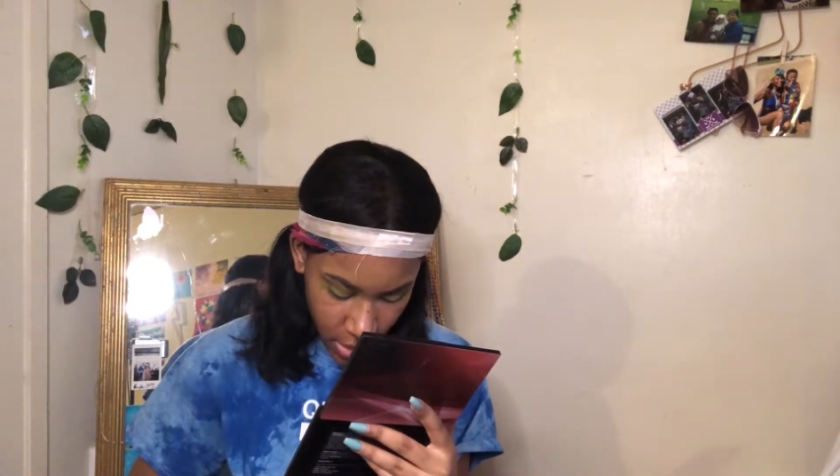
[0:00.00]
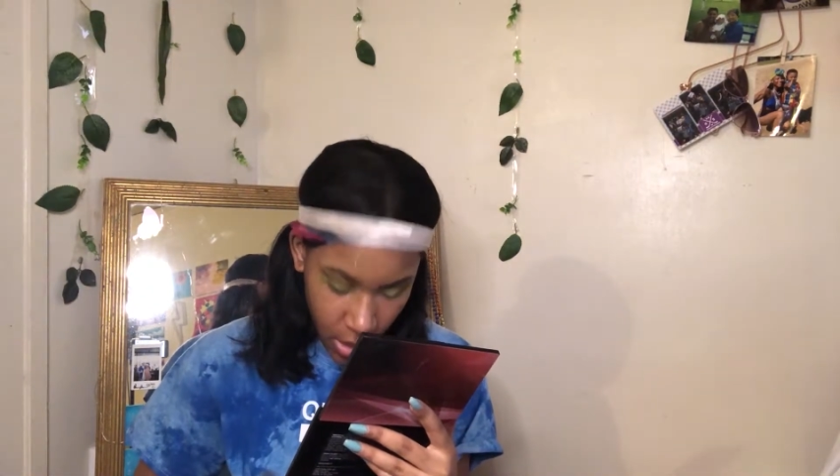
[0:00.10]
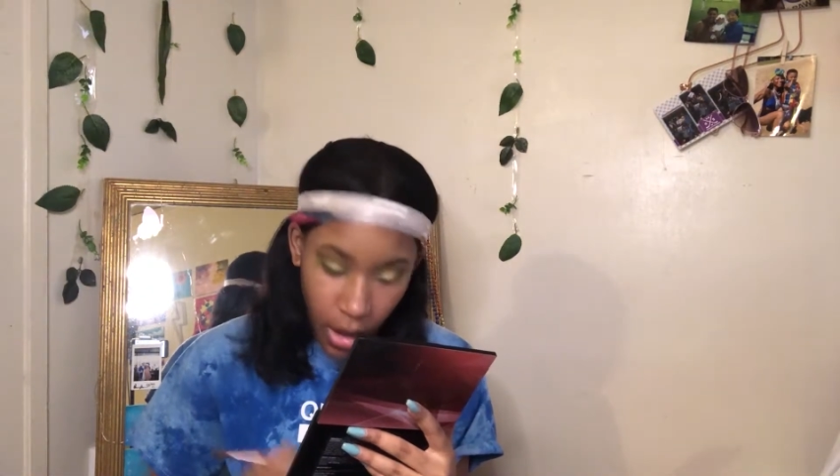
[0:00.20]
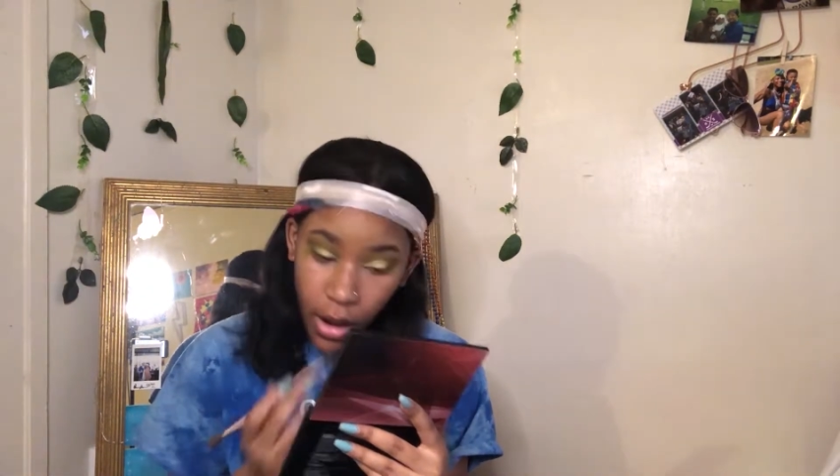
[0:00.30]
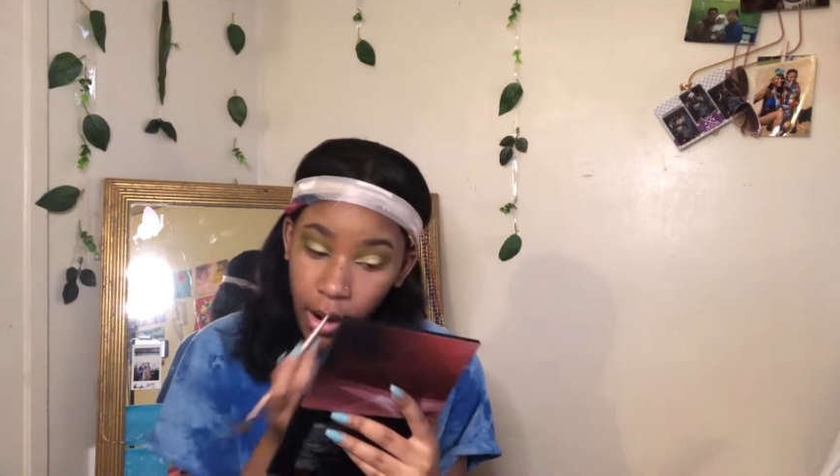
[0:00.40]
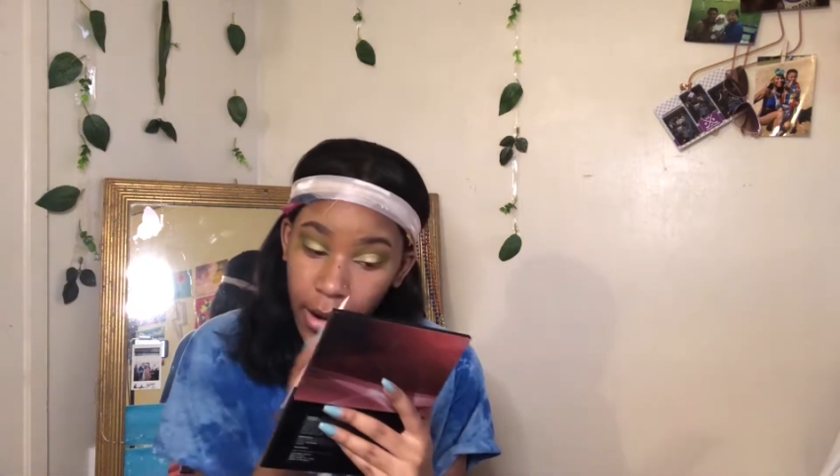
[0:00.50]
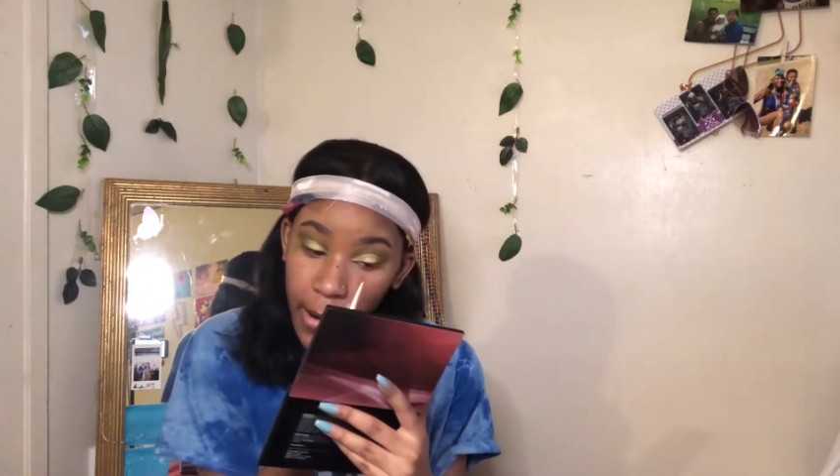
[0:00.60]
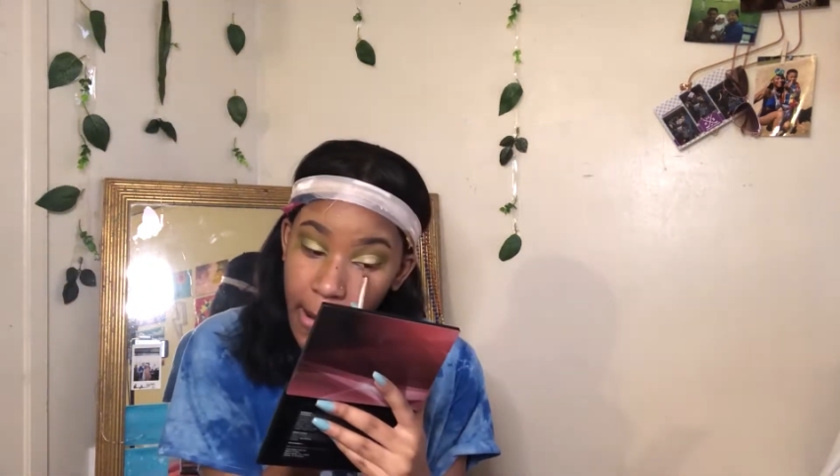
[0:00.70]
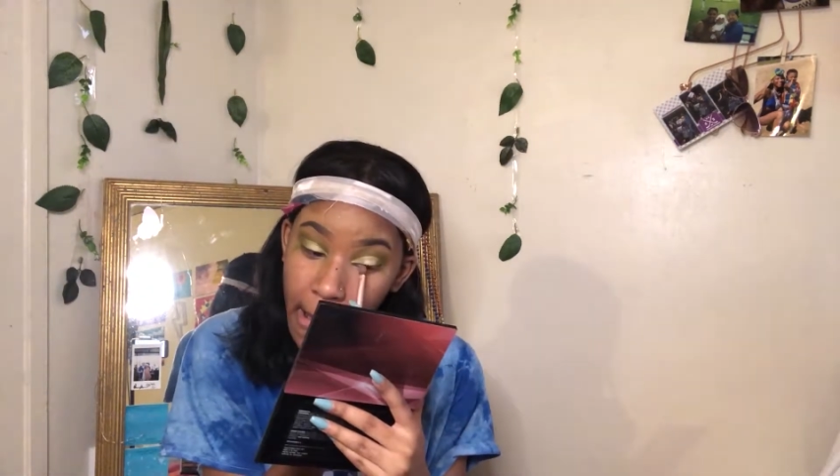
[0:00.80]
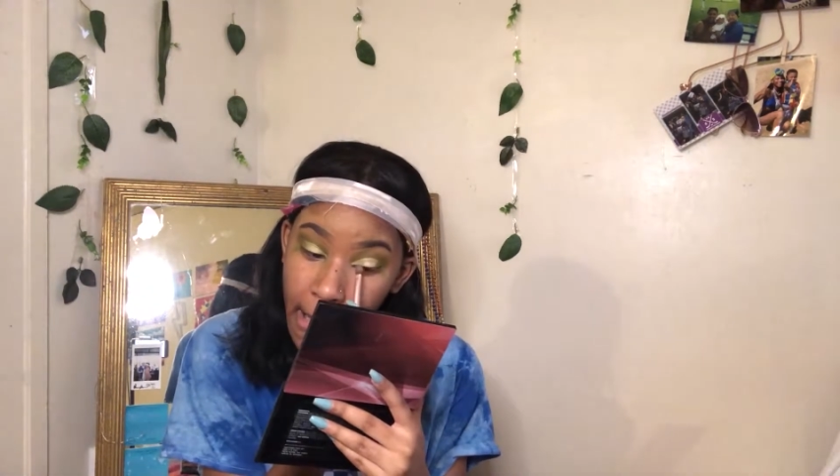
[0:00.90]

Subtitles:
are